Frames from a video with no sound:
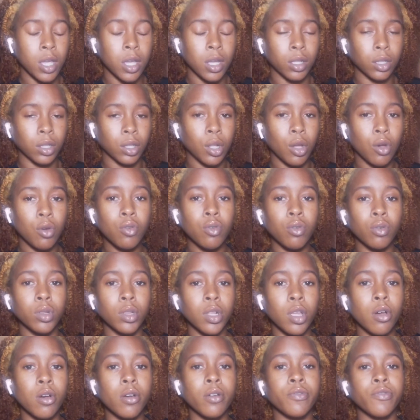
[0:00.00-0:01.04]
local
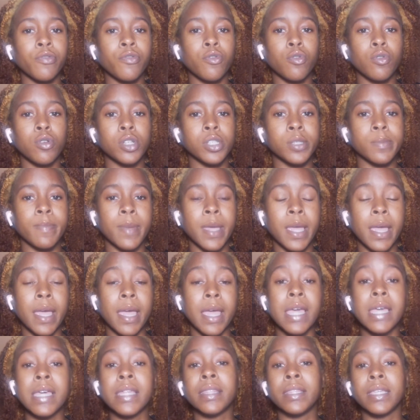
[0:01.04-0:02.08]
law enforcement
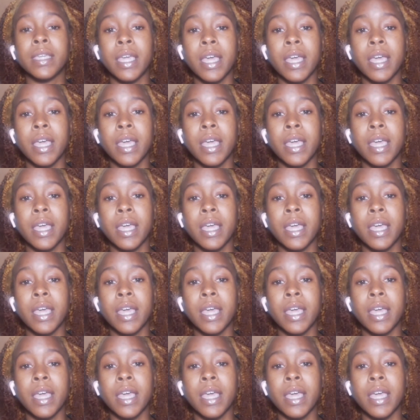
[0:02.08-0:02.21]
and the